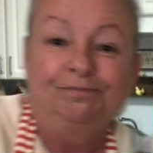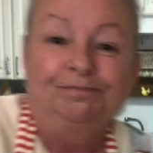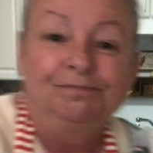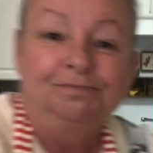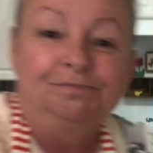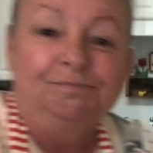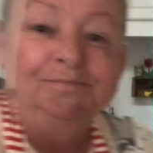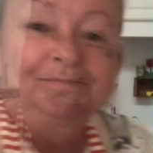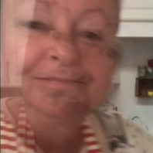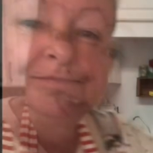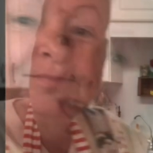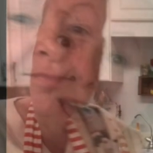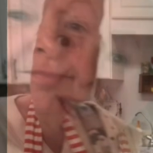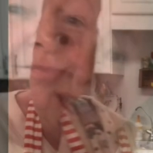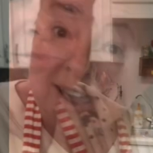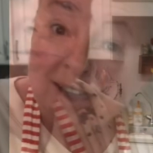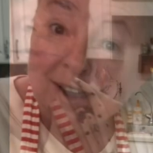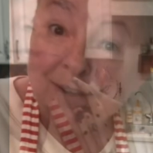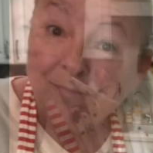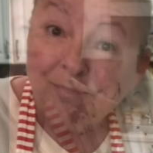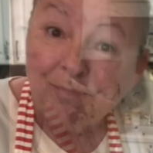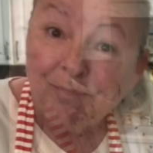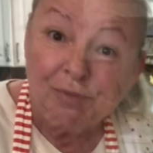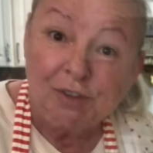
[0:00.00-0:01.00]
Okay,
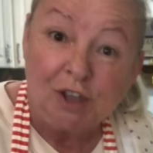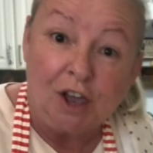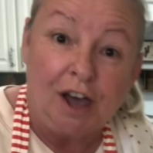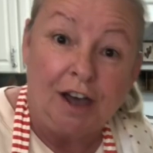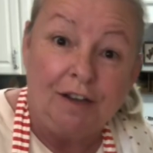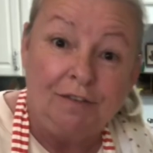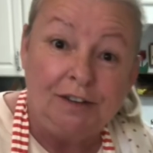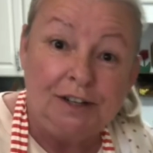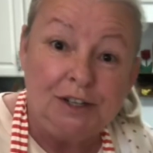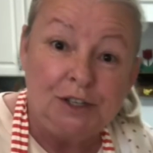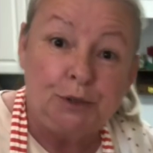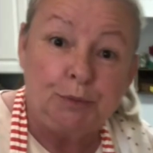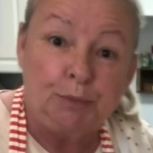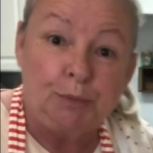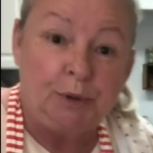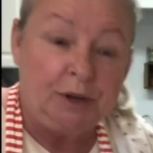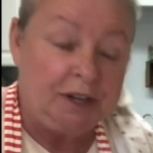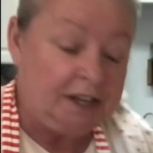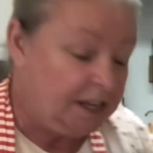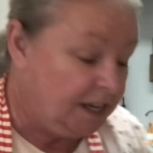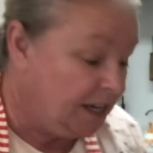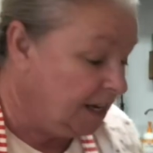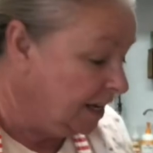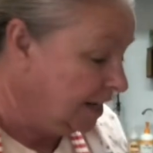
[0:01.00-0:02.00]
oven is
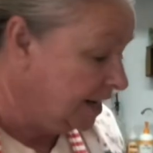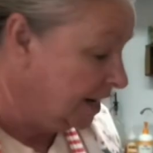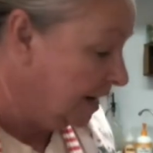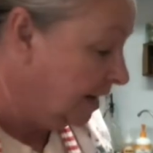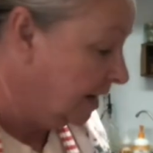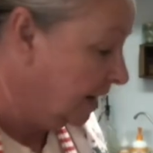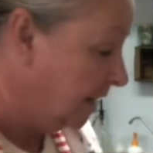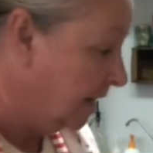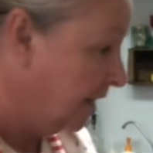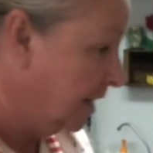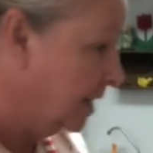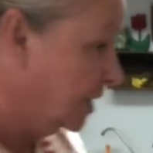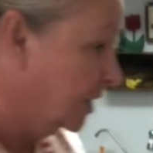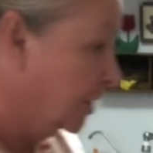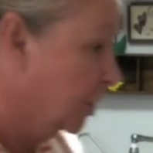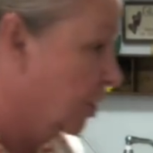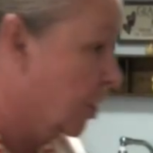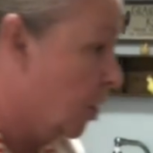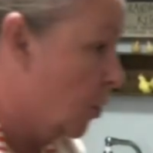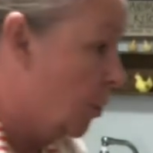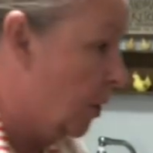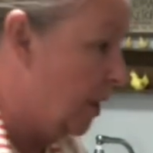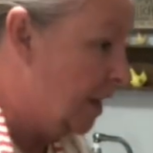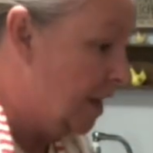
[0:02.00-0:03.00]
preheated. It is
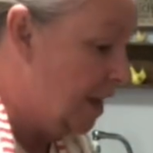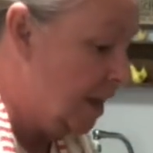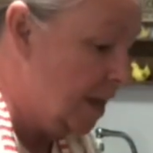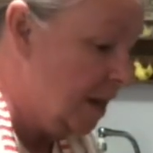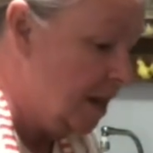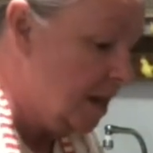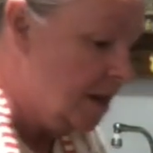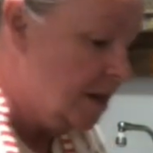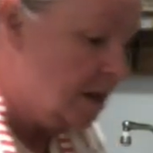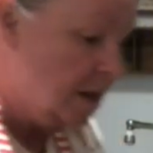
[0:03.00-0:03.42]
going in,